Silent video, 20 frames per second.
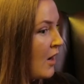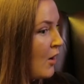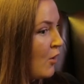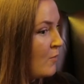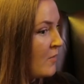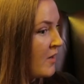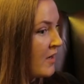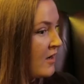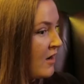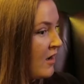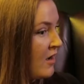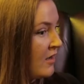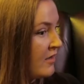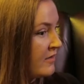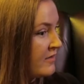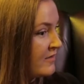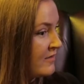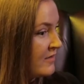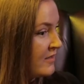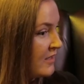oh my
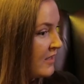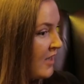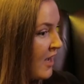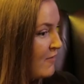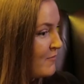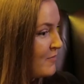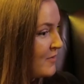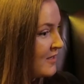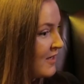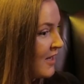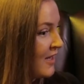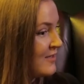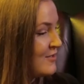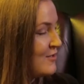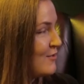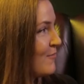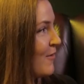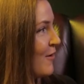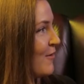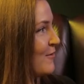God, I've been lied
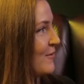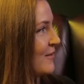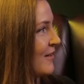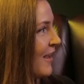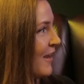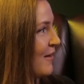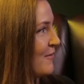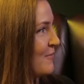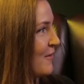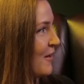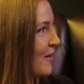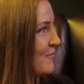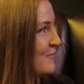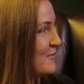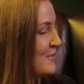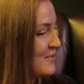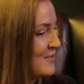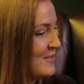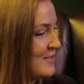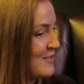to my whole life and I've
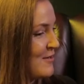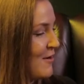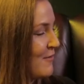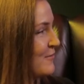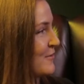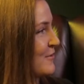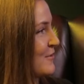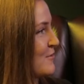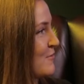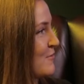just discovered the